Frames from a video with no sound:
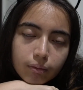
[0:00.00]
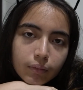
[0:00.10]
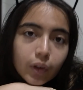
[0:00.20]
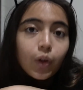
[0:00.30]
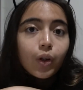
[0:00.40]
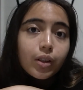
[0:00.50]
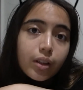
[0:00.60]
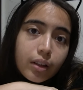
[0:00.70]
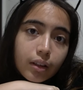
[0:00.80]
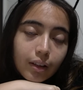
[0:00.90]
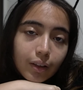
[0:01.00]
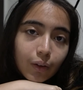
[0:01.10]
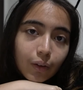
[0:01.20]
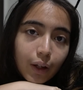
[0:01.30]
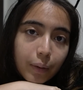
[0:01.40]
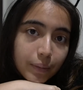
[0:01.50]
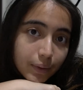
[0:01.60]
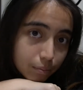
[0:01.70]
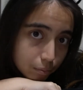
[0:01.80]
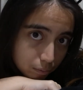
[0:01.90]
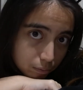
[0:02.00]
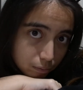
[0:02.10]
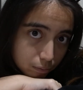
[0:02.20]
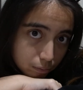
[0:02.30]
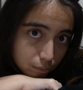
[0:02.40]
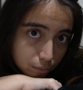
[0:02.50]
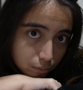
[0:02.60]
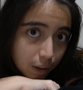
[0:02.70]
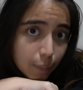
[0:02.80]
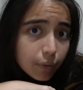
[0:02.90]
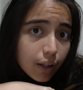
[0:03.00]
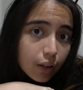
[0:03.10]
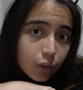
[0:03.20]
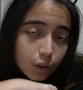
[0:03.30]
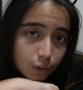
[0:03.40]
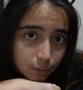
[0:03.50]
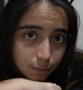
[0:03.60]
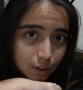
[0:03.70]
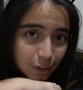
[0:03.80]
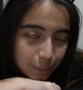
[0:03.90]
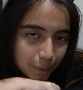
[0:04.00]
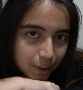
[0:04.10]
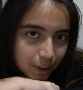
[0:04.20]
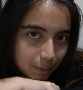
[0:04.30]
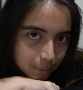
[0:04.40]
Oh, now you're still and you're looking at me. And look at you too, so pretty.